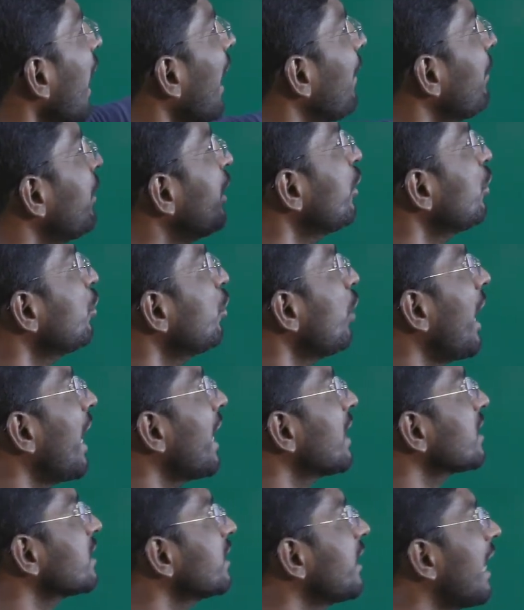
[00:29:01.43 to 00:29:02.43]
Amino
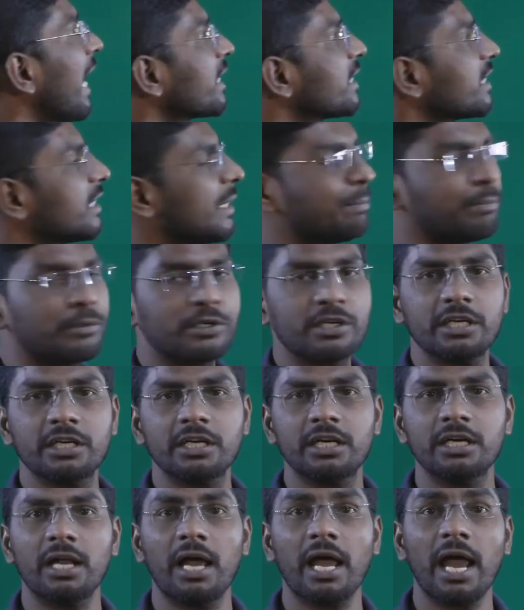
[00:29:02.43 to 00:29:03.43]
acid
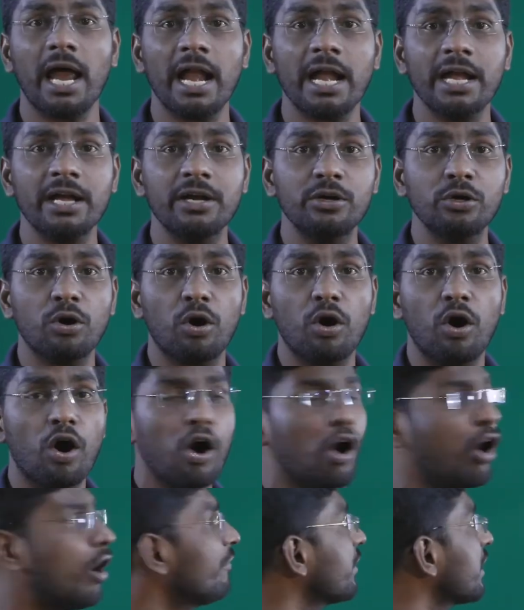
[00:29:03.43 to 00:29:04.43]
acceptor end
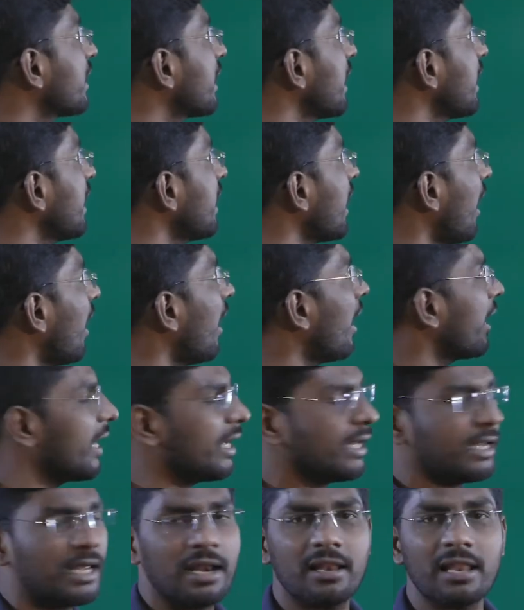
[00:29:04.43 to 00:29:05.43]
of
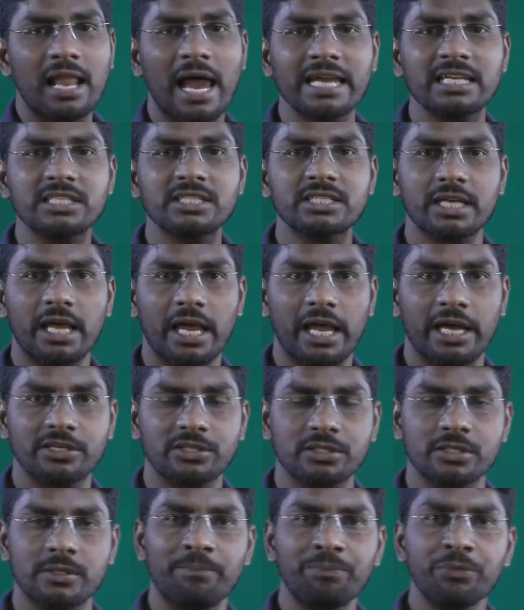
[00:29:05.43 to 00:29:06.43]
tRNA lyse
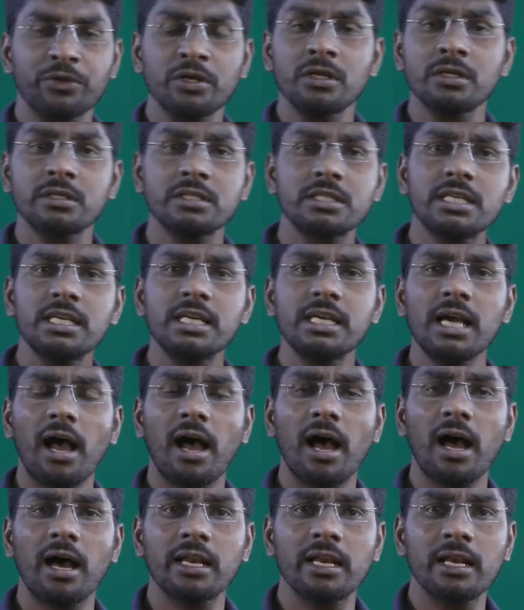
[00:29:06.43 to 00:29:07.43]
at.
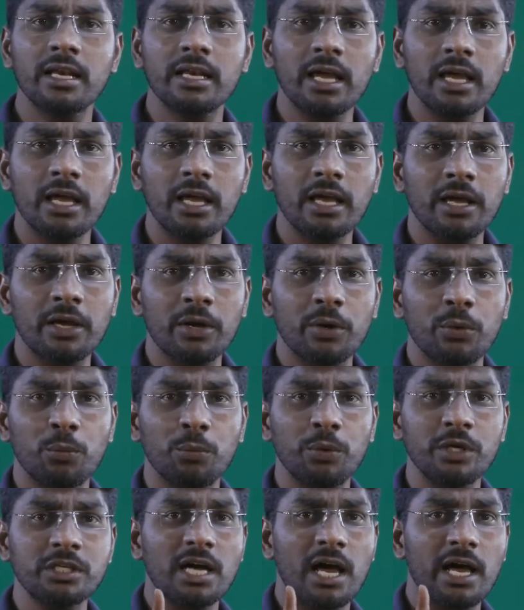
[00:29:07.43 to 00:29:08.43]
tRNA,
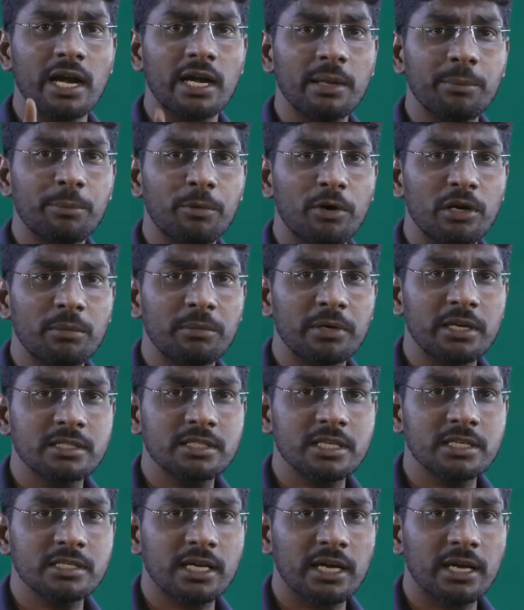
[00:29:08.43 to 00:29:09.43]
which R N A
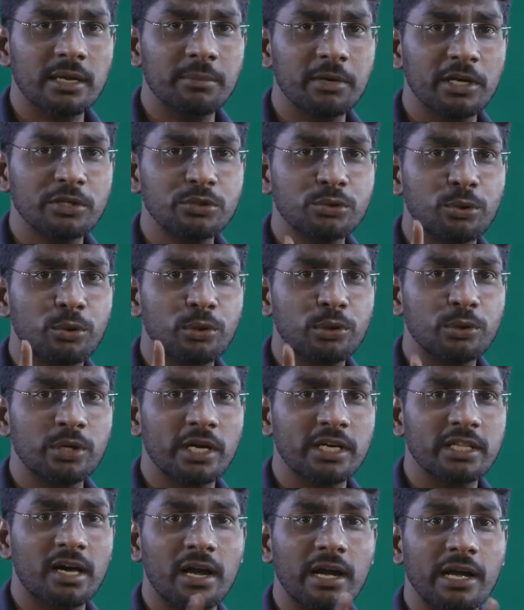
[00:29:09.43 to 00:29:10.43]
polymerase enzyme? I told you,
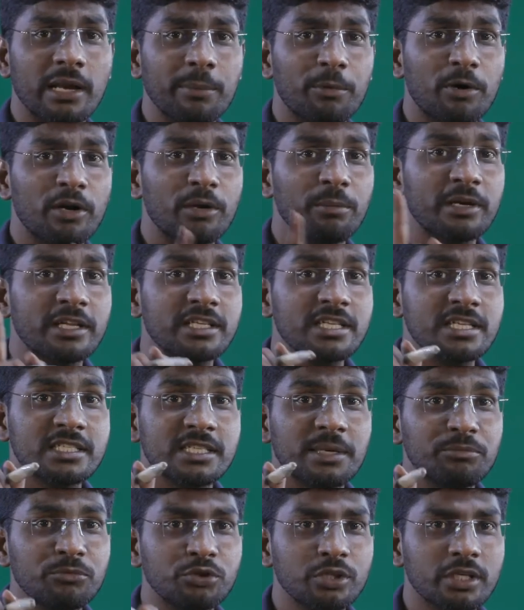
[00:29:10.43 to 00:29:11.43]
read the R N A polymerase
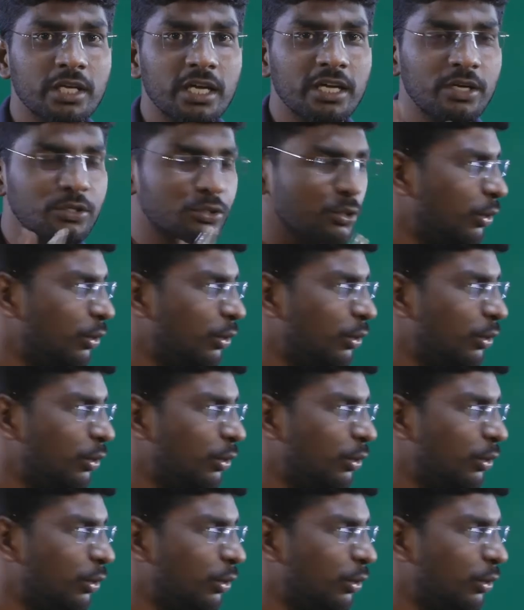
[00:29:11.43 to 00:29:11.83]
enzyme three.